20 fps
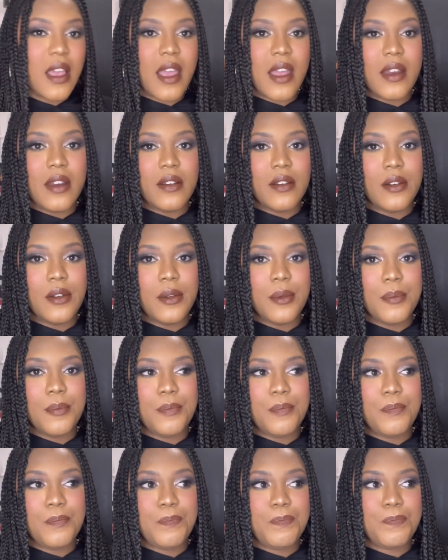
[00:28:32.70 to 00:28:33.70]
and
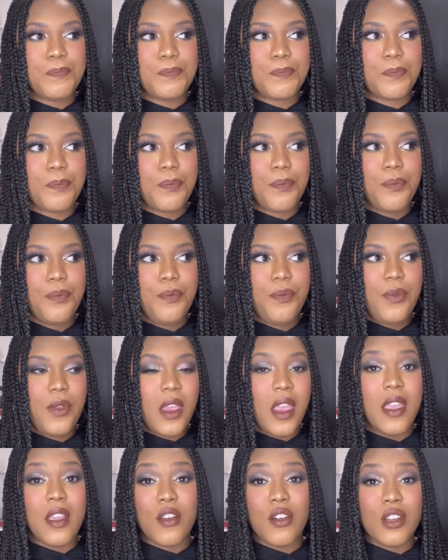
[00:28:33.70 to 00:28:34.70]

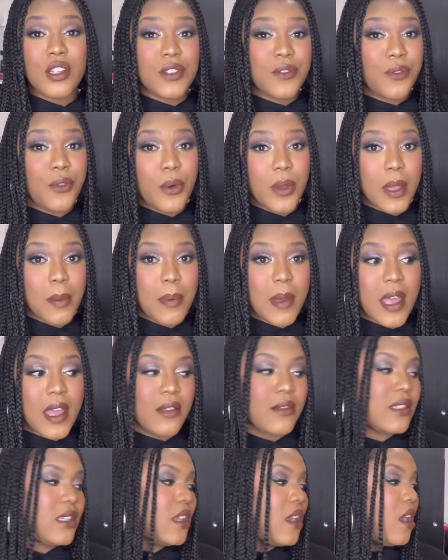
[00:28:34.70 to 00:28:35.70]
it cost
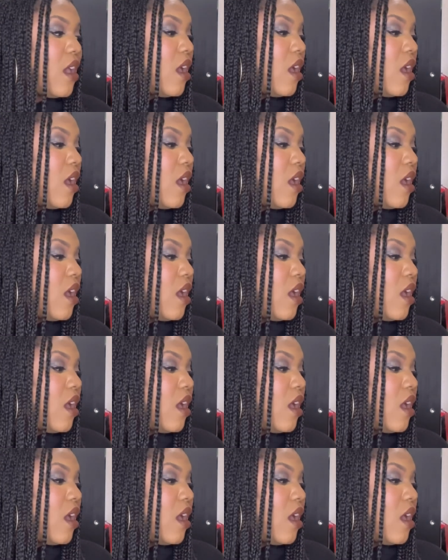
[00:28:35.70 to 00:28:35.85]
£40.